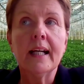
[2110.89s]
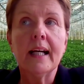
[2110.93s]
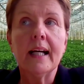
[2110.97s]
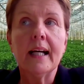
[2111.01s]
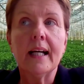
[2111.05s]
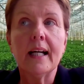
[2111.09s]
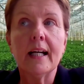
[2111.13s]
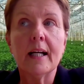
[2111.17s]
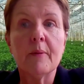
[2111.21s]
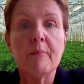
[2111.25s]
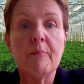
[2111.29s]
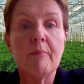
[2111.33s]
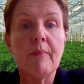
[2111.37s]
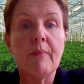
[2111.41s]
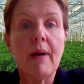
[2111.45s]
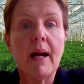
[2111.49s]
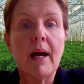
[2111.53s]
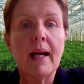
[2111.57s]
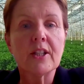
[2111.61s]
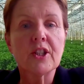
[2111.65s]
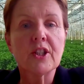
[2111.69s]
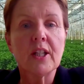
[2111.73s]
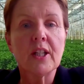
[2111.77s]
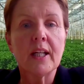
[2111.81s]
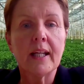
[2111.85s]

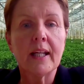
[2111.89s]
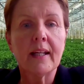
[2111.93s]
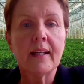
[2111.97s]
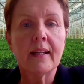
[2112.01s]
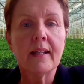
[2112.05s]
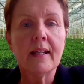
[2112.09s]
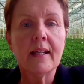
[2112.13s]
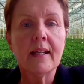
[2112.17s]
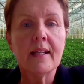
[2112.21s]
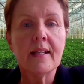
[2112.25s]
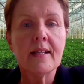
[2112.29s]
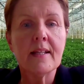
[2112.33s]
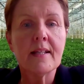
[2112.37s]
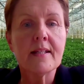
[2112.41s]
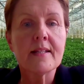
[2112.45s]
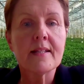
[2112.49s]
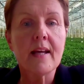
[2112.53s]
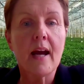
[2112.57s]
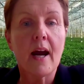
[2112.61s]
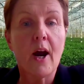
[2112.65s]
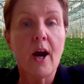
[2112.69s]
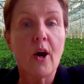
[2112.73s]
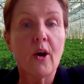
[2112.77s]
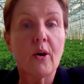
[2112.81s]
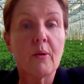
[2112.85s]
Aisling is
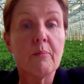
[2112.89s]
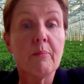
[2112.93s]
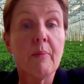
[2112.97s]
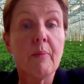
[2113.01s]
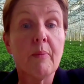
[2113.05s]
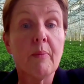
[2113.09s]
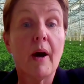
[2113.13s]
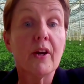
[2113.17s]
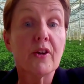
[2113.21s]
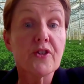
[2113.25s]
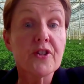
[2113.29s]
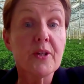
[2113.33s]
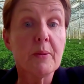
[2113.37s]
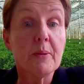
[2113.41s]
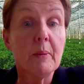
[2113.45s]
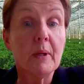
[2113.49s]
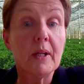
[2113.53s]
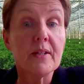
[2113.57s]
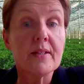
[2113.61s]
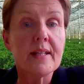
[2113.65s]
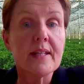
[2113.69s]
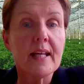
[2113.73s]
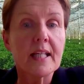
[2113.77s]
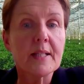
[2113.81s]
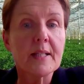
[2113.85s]
our
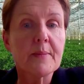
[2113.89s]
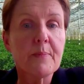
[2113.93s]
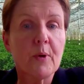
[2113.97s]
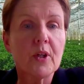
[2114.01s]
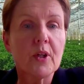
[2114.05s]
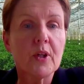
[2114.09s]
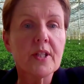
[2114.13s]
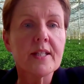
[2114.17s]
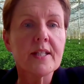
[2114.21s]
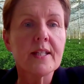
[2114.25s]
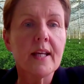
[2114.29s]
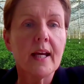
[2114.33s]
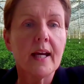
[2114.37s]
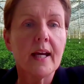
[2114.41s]
biostimulants expert.